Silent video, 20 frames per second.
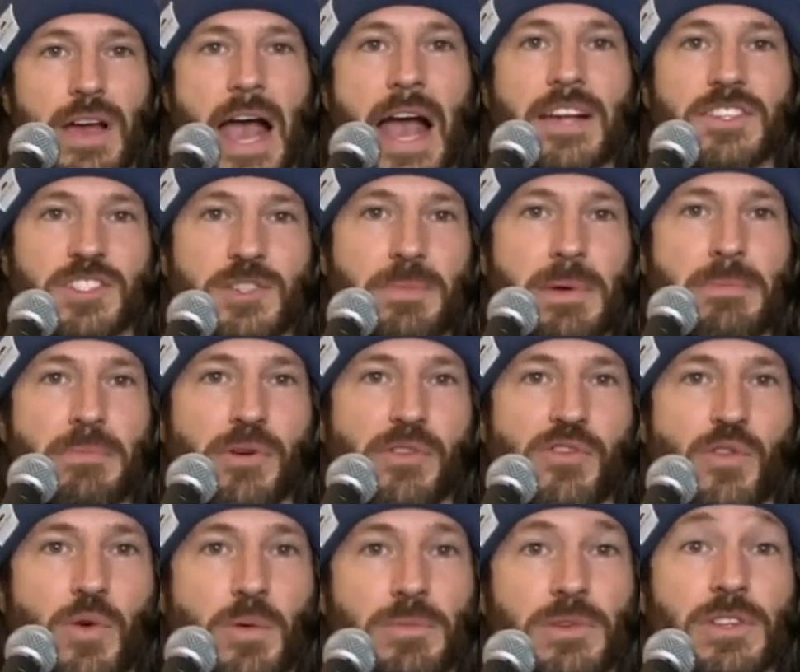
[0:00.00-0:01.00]
has to be
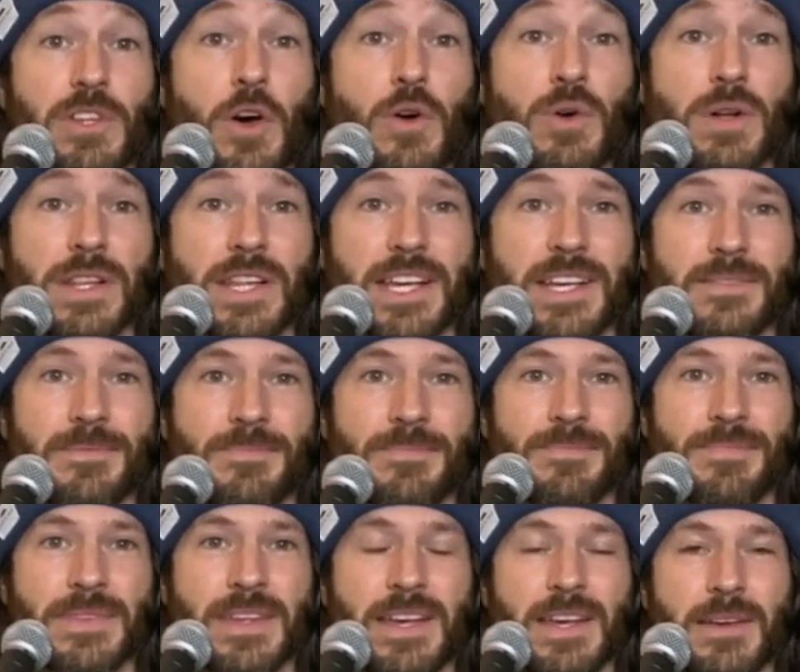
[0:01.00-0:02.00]
performed locally,
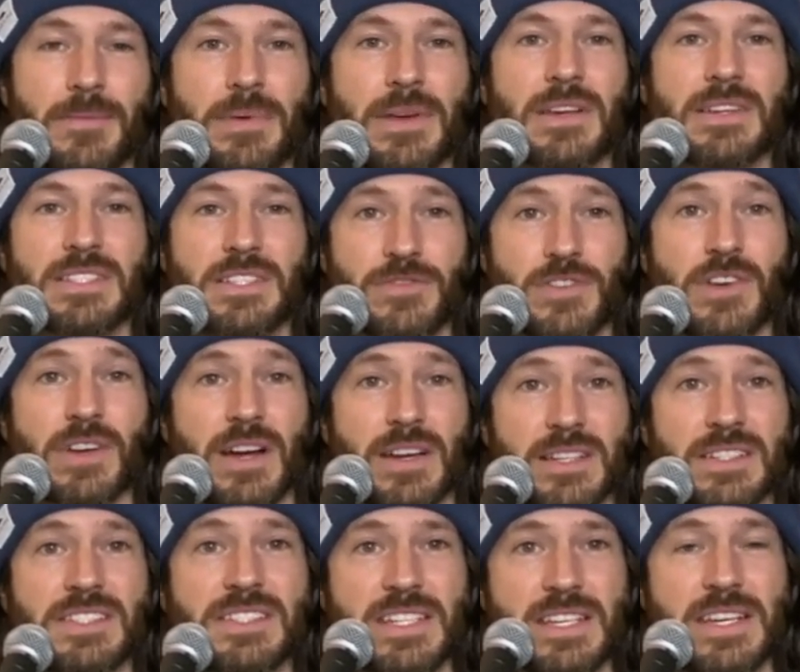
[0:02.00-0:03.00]
because if you're going
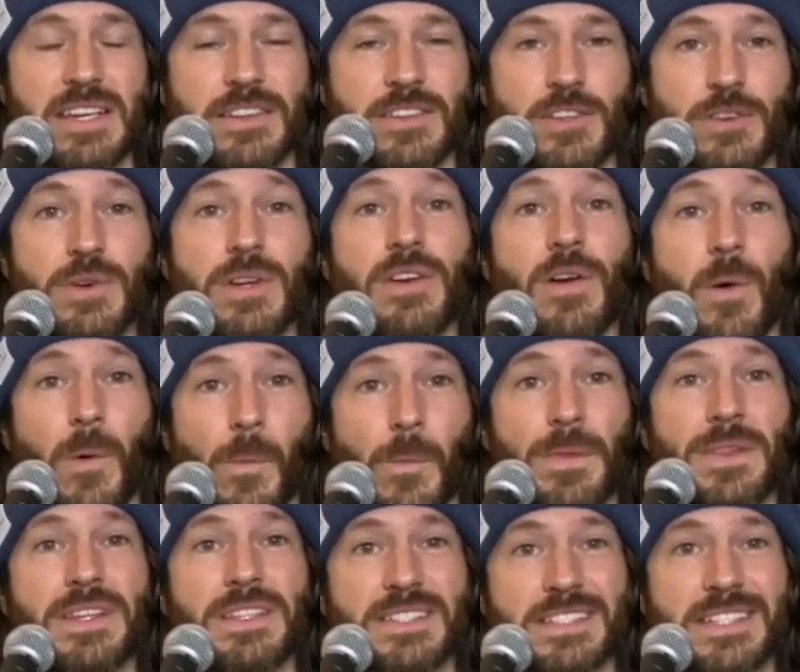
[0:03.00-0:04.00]
to see it, you can
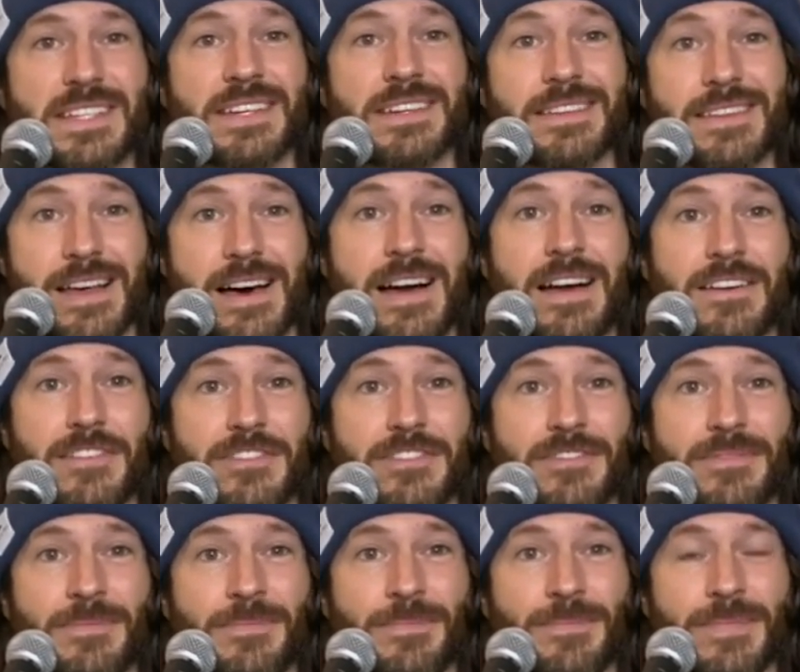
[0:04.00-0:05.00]
only see it live.